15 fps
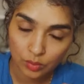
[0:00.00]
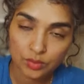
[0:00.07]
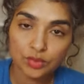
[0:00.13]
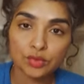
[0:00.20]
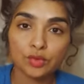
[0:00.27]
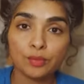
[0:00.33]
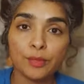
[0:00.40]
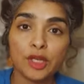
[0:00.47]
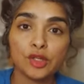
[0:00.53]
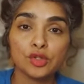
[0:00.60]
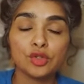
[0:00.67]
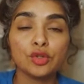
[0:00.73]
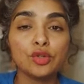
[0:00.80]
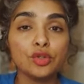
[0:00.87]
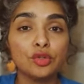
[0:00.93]
So make
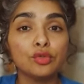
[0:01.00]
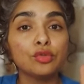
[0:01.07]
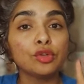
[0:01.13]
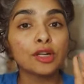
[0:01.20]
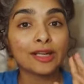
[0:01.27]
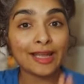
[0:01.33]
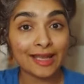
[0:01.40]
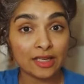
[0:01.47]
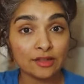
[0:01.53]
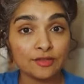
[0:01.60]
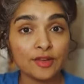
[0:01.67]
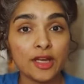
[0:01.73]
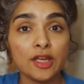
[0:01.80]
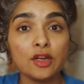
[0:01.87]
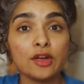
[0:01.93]
sure you
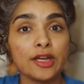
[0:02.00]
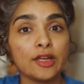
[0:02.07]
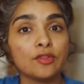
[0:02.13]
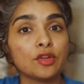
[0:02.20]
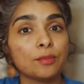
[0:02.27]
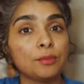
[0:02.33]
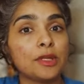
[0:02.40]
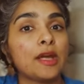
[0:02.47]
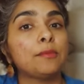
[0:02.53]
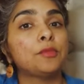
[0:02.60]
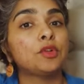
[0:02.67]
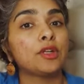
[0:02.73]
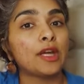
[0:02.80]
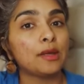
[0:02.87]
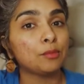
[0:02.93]
clarify your hair from time
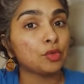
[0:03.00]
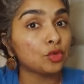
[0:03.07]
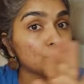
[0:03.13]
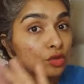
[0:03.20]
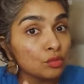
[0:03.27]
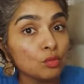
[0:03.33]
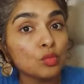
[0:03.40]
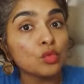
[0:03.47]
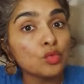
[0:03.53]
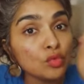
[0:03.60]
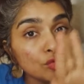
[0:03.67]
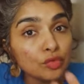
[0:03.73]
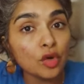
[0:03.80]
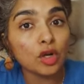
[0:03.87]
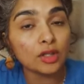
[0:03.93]
to time to
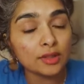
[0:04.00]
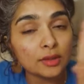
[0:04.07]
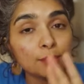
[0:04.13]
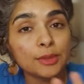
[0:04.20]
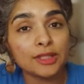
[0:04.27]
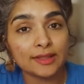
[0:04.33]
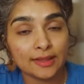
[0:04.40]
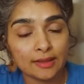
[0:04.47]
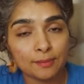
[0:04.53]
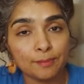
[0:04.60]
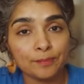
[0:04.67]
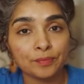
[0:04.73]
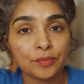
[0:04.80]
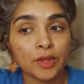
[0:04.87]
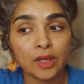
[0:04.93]
remove all the buildup.
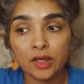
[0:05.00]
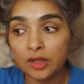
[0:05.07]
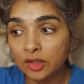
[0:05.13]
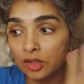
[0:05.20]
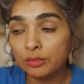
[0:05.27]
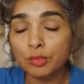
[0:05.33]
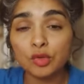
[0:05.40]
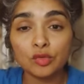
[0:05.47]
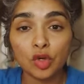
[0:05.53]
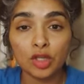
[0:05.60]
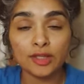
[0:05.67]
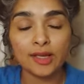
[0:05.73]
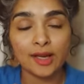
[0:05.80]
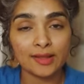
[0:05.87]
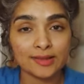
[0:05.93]
Remove all
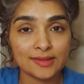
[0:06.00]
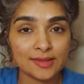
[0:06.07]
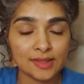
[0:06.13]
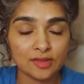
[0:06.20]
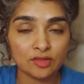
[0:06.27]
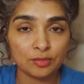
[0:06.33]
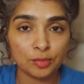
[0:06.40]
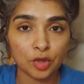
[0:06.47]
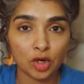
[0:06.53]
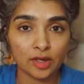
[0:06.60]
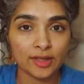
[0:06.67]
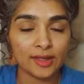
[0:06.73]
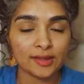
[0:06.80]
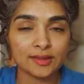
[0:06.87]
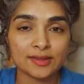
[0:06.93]
the unsafe
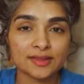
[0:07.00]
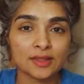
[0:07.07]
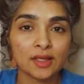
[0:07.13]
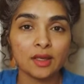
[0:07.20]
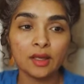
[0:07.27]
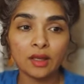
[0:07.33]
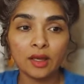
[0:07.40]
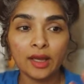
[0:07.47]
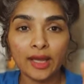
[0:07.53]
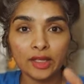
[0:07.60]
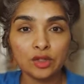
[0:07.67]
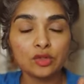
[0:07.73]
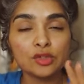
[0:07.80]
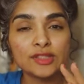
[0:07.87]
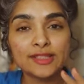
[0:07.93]
products,
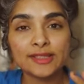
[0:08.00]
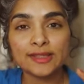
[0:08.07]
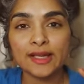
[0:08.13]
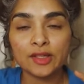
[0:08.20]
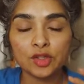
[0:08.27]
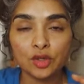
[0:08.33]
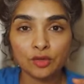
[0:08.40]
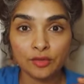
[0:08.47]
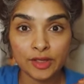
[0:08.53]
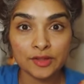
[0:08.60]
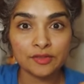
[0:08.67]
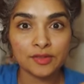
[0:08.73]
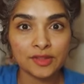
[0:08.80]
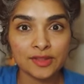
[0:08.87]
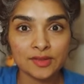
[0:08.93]
and you'll see that your wet
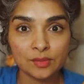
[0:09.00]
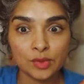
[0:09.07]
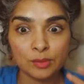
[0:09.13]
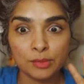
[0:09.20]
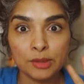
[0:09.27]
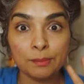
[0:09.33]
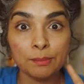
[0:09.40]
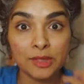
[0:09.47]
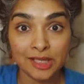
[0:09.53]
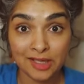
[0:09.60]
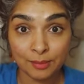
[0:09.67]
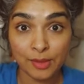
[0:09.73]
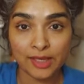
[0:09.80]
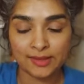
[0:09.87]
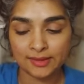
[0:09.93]
frizz will be
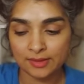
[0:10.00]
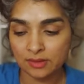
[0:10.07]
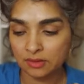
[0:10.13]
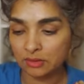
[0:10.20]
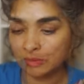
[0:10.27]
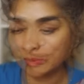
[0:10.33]
minimized.